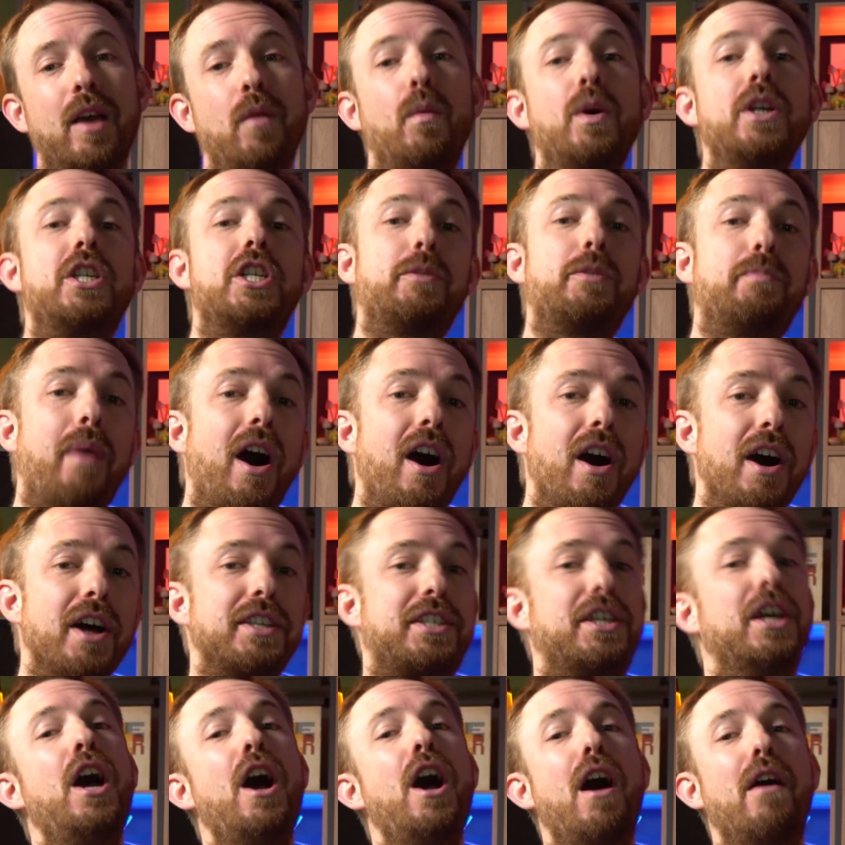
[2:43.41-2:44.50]
which is part
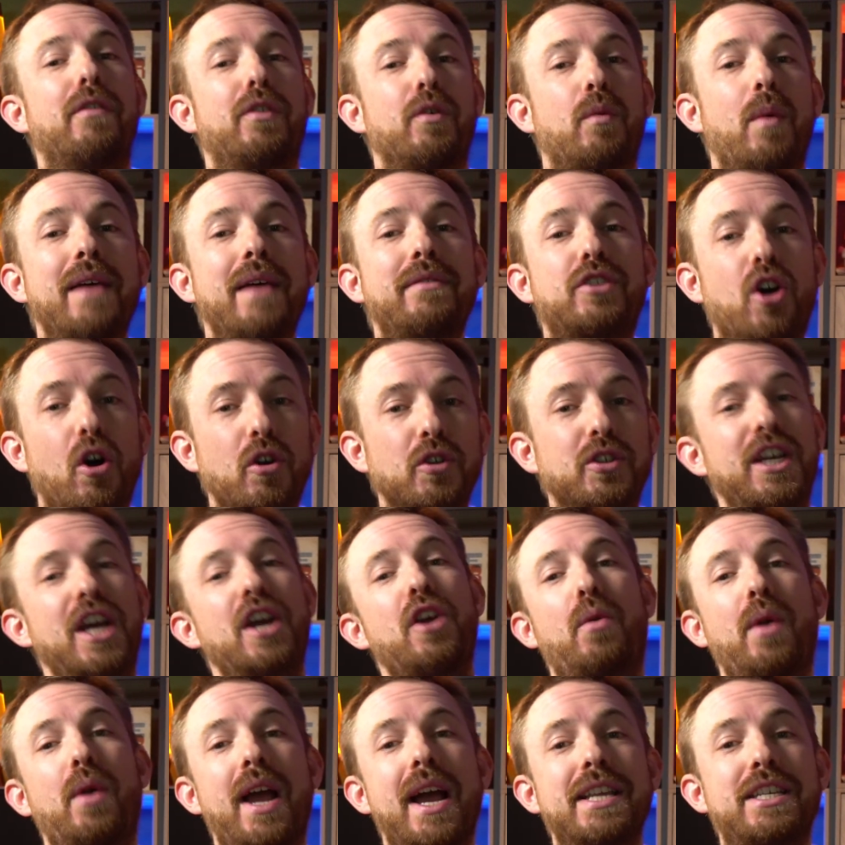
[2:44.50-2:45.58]
of the Waves Content
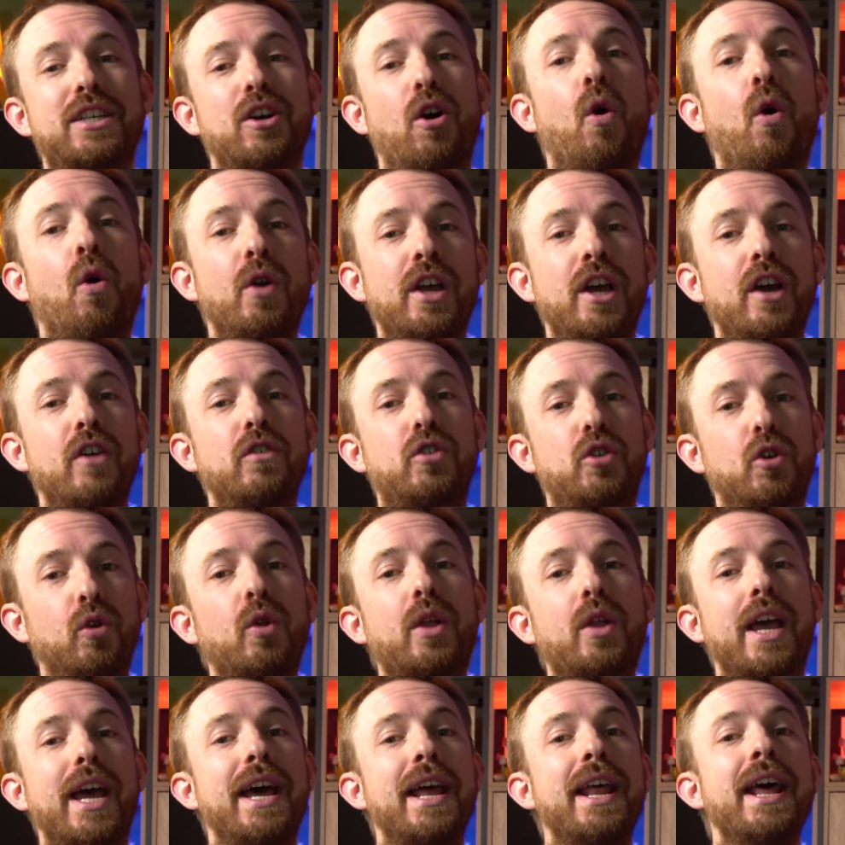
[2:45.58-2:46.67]
Creator Audio
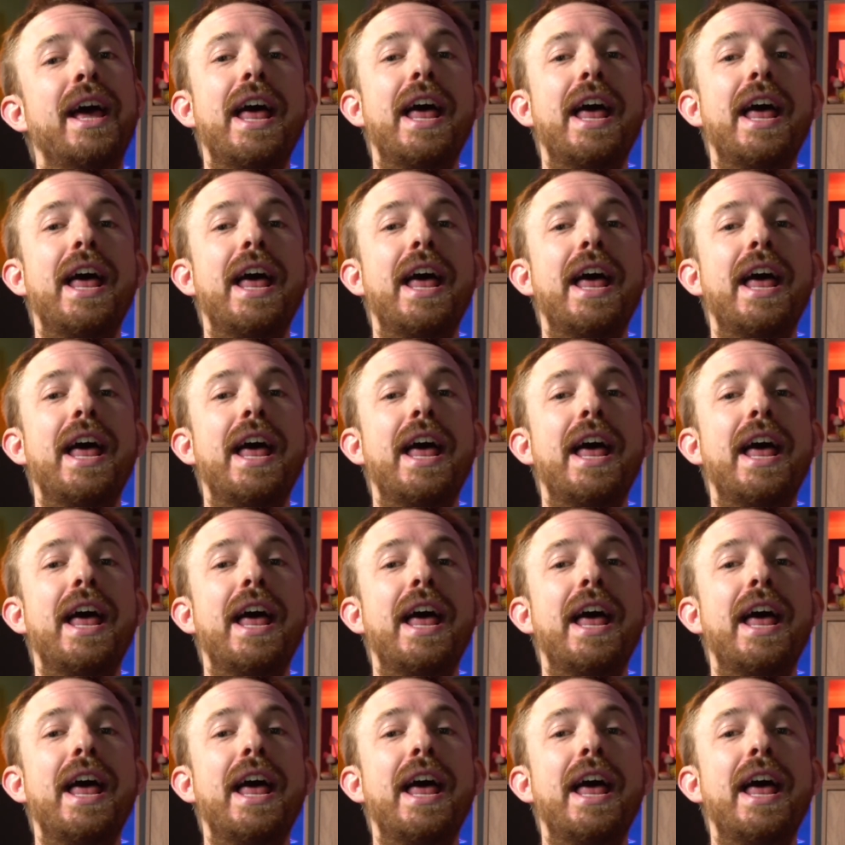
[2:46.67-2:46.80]
Toolkit.